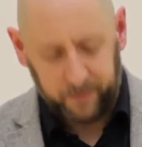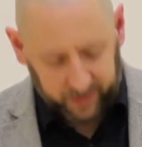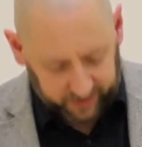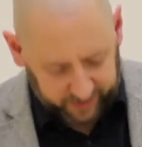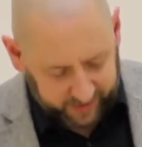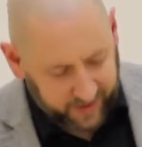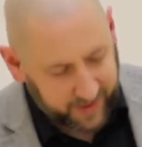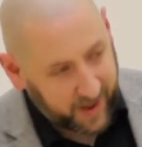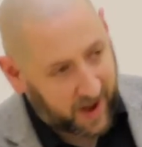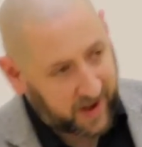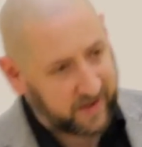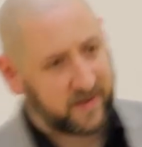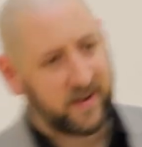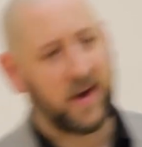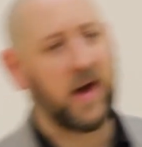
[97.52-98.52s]

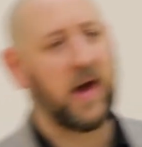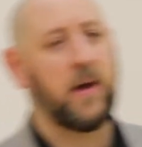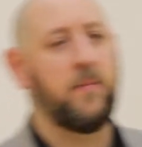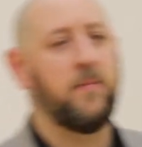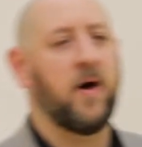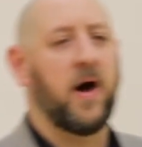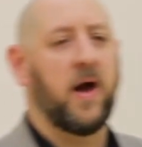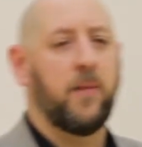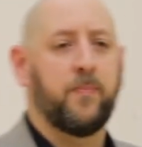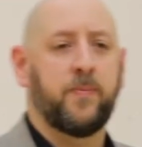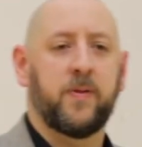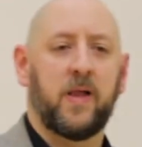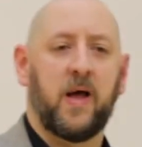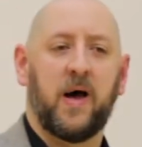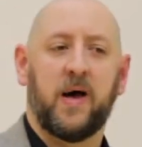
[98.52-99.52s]
Next time I
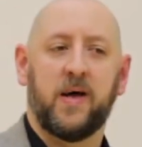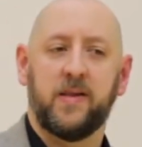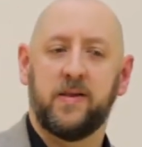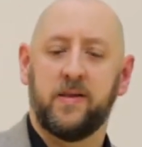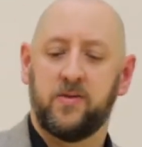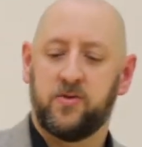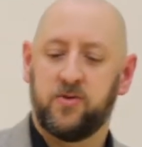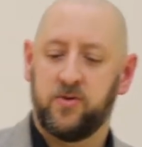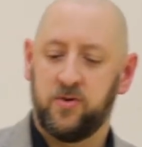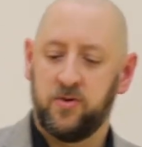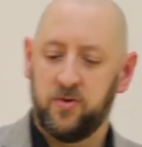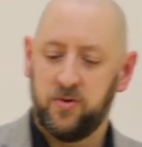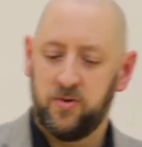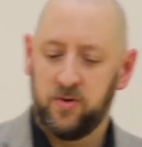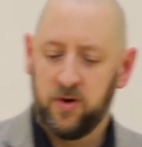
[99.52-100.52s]
plan
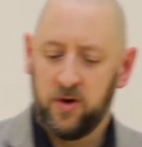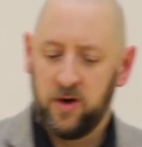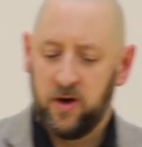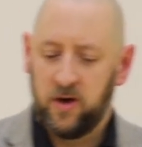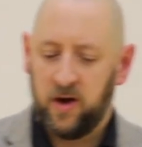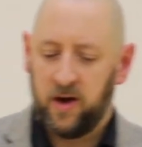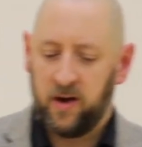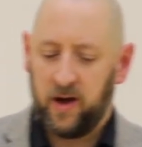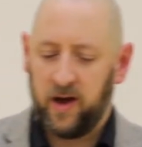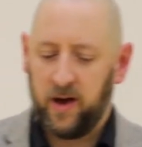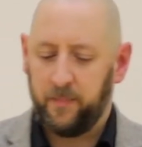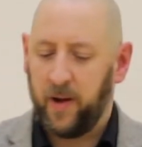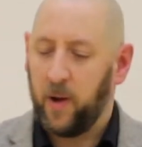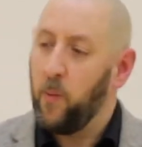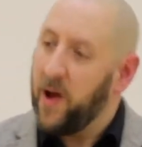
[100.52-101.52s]
to,
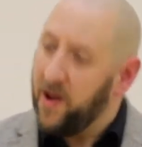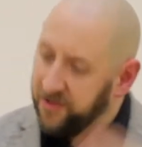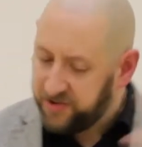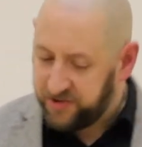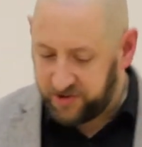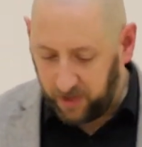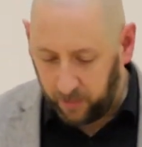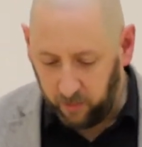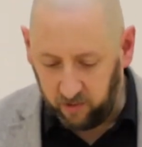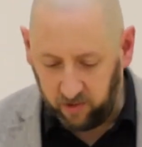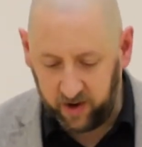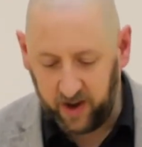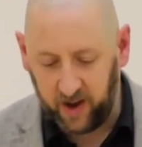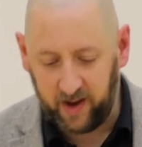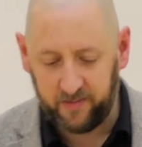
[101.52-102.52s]
by way of
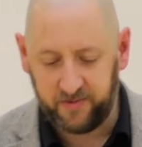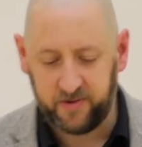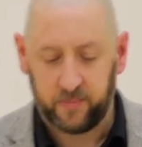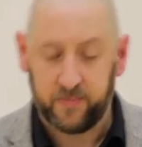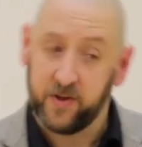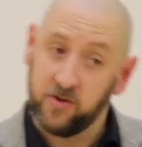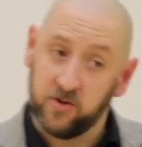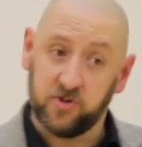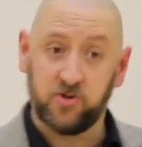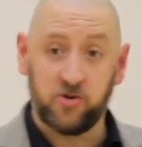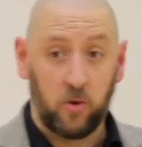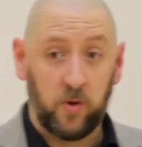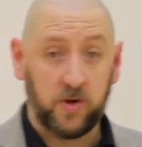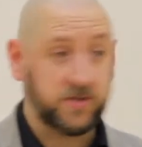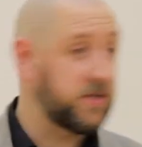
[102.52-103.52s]
summary, have something to
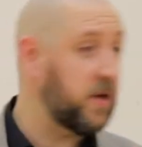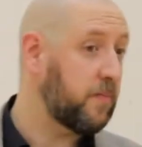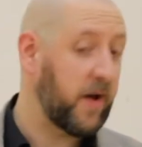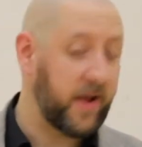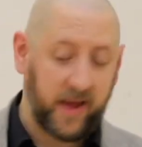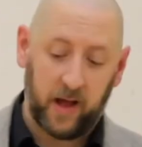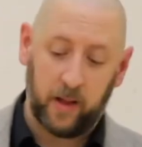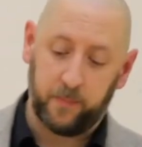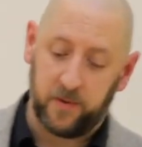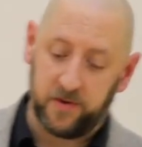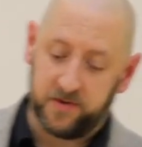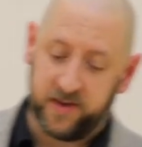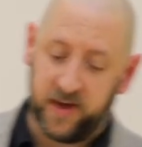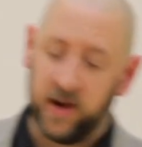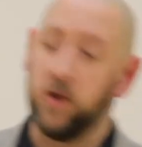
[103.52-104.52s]
show us that might help
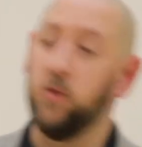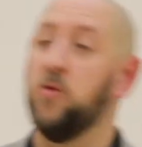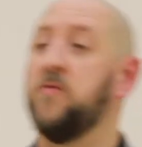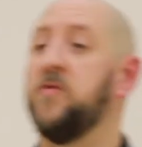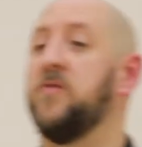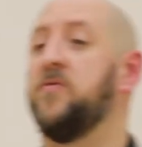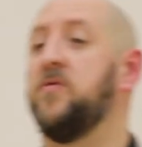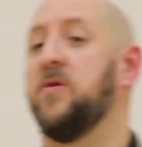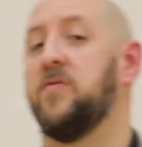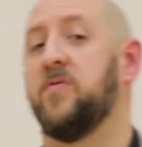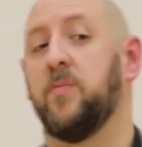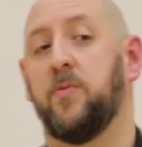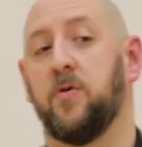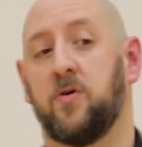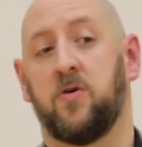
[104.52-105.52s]
us get an overview of
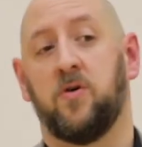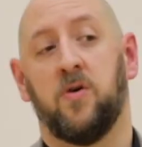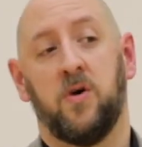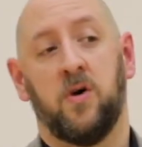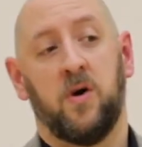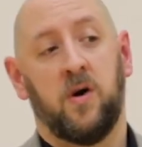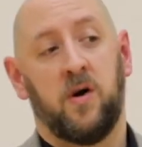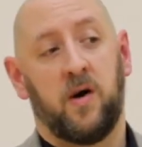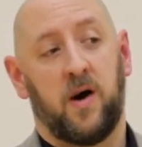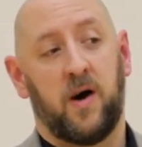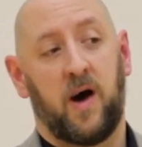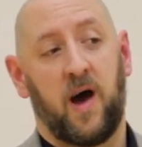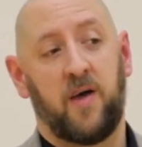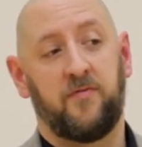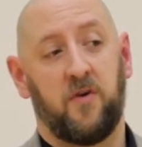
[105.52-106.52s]
the book.
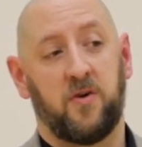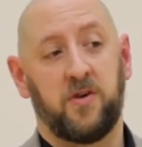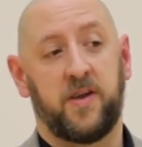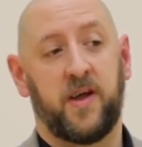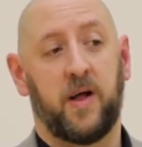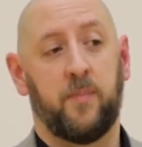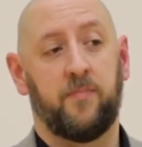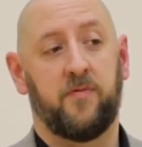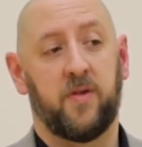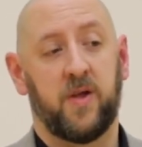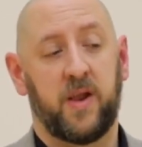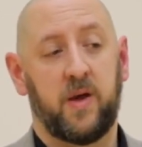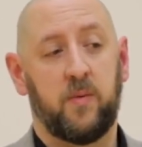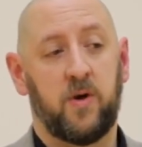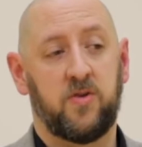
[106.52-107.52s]
I find it helpful
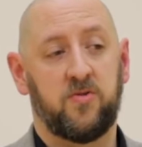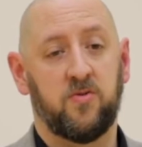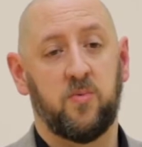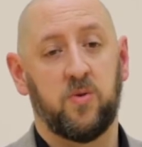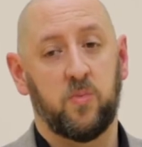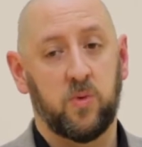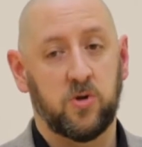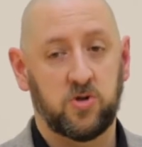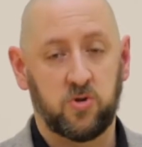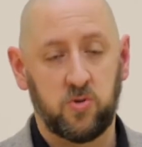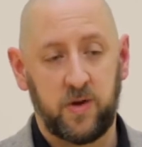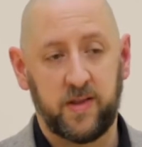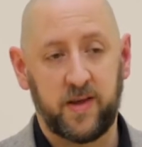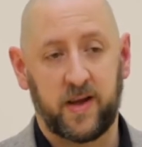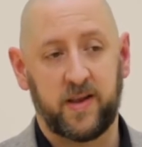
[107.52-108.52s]
anyway, so we'll show
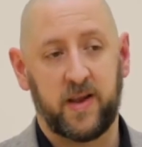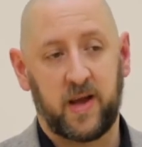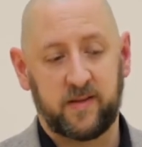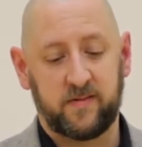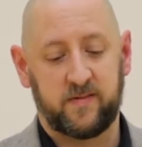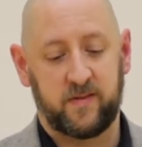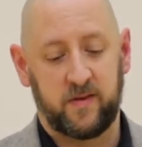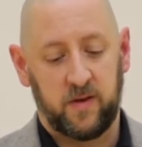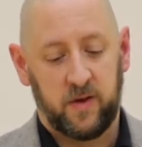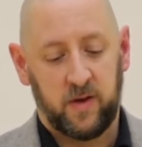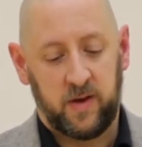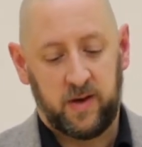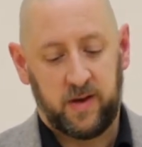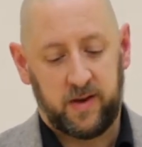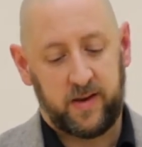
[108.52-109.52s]
you that
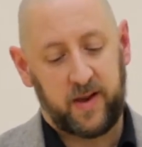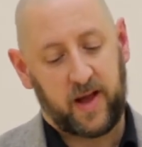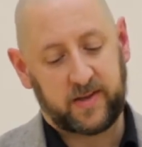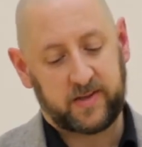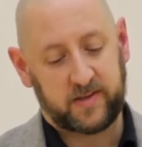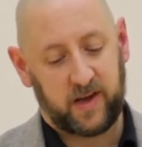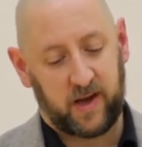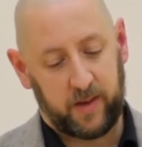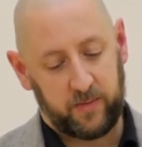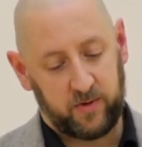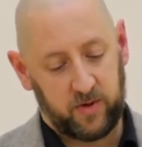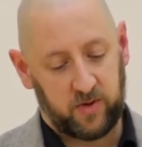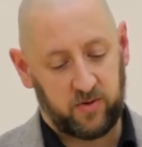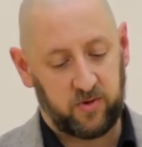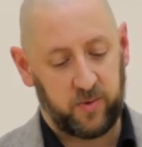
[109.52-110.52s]
next time
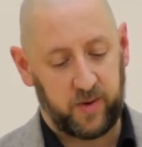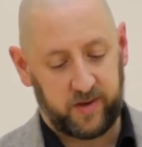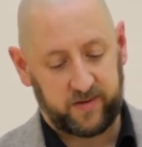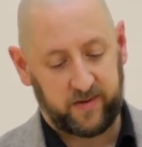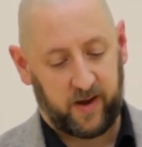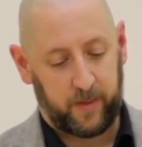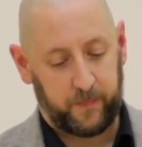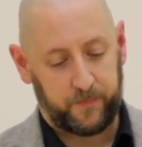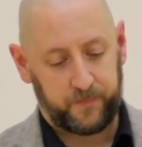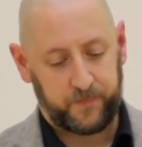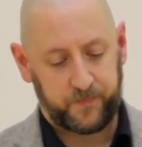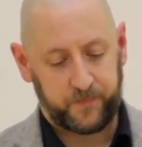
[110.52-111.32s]
in 2 weeks' time.